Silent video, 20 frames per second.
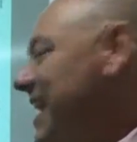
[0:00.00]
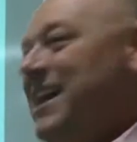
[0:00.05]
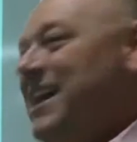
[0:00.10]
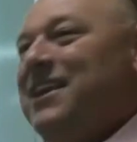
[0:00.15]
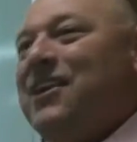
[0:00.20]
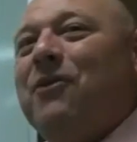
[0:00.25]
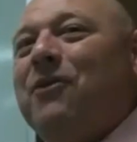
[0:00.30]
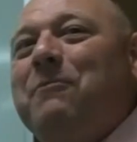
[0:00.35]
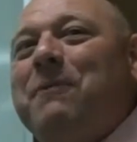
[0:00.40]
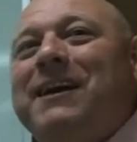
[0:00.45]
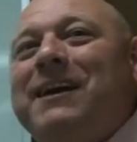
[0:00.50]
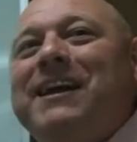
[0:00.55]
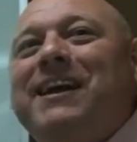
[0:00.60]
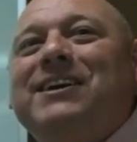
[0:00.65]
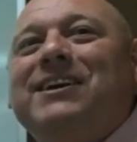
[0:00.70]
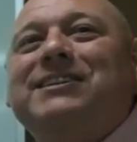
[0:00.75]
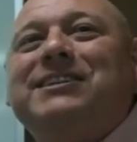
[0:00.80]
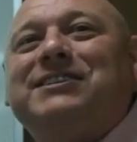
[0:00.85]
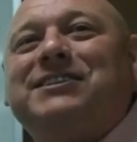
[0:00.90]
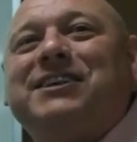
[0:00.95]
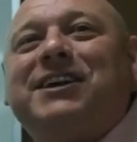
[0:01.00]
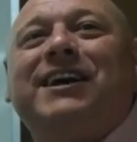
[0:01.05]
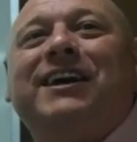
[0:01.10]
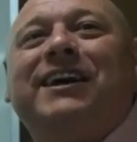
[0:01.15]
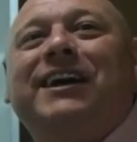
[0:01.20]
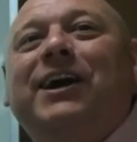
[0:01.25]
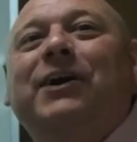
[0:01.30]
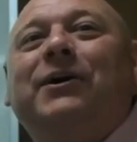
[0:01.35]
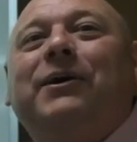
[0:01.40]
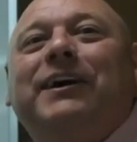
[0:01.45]
And nobody else is going
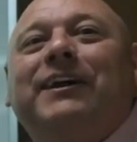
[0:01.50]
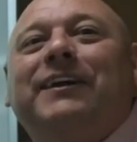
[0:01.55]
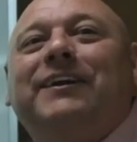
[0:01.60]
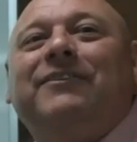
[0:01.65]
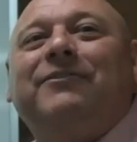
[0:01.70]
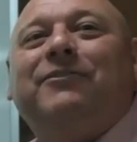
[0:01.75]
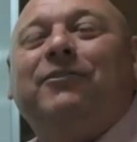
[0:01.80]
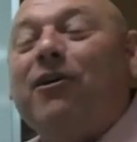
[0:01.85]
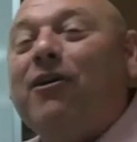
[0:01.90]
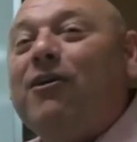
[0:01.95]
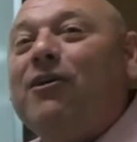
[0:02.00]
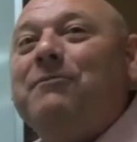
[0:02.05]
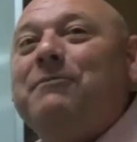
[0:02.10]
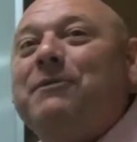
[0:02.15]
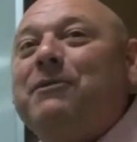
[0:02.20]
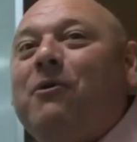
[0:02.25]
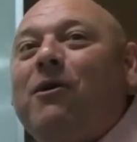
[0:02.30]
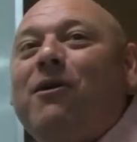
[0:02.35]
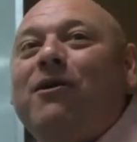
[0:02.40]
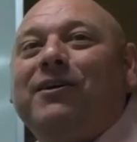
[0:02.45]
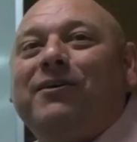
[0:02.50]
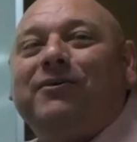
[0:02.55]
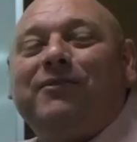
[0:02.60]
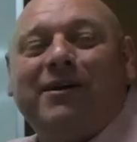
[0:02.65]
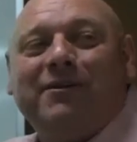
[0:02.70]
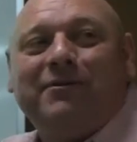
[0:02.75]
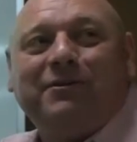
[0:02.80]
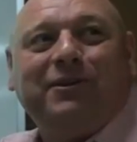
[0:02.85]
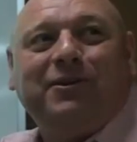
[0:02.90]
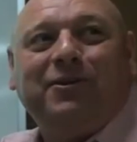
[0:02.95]
to know it. We're all going to be walking
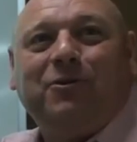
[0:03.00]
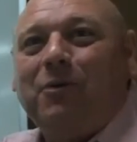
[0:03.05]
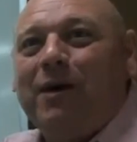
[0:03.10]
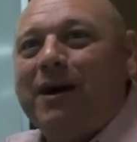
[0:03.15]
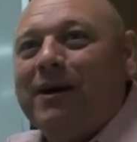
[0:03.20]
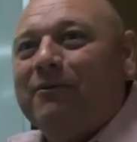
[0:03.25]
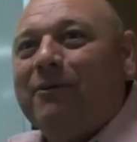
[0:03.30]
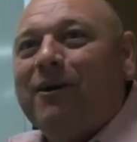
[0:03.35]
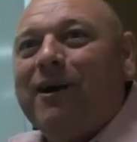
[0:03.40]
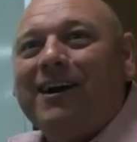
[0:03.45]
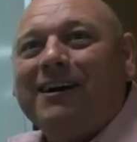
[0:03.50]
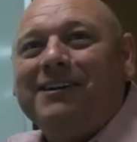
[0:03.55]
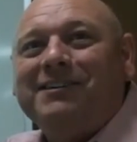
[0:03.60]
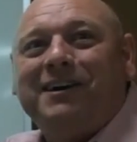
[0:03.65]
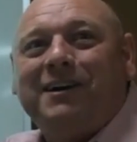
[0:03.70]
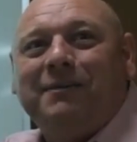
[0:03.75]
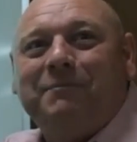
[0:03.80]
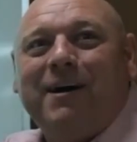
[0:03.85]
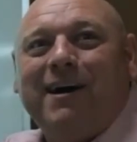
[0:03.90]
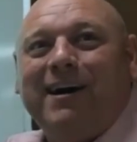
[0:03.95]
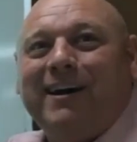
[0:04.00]
around with little white rocks in our